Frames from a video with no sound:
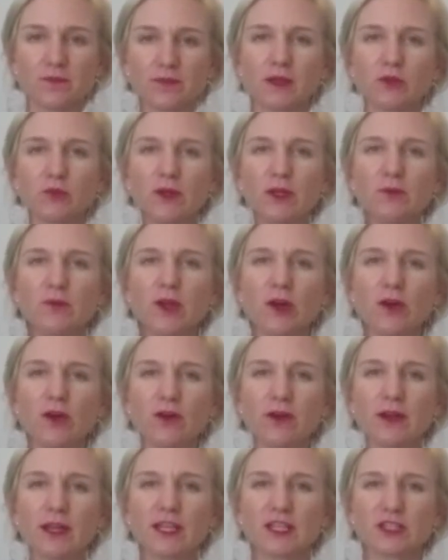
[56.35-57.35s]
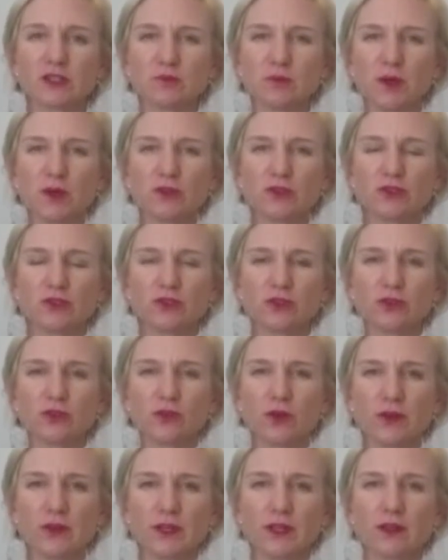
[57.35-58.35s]
But when we are exposed to
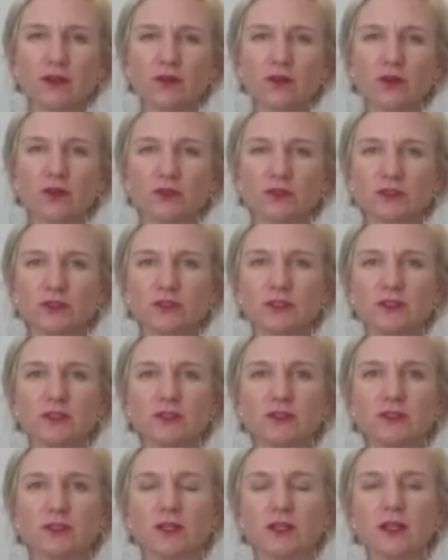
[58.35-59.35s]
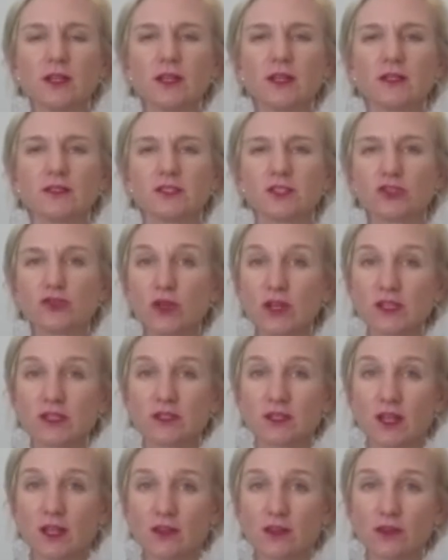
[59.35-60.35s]
chronic, constant
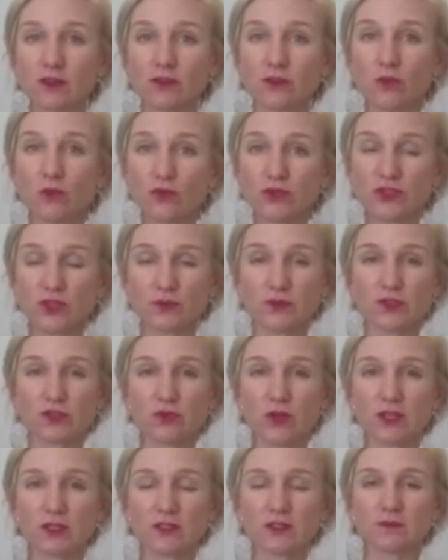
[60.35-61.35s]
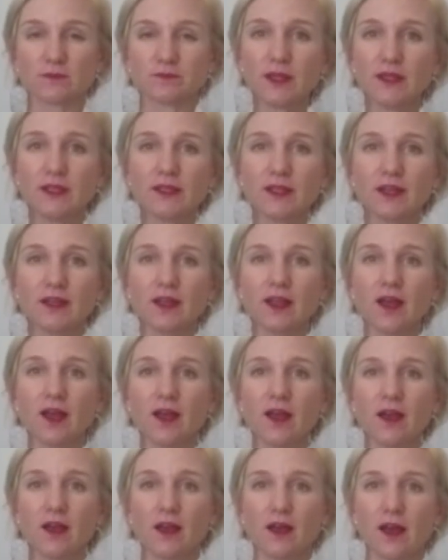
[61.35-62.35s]
stress and thoughts of stress, it can have
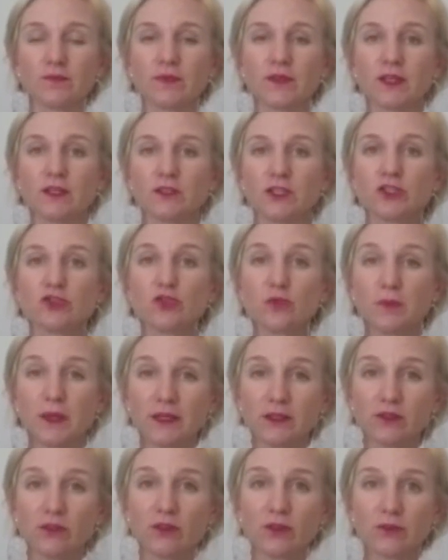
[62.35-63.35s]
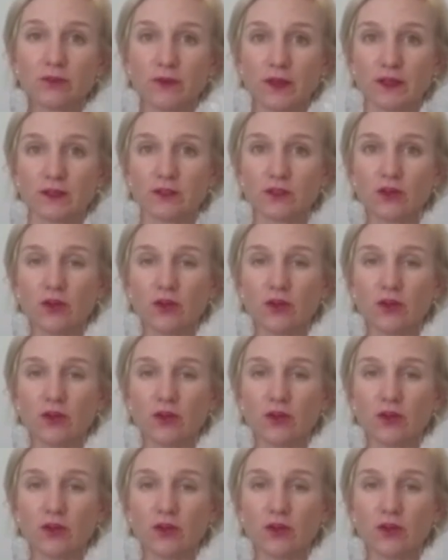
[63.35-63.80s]
a detrimental effect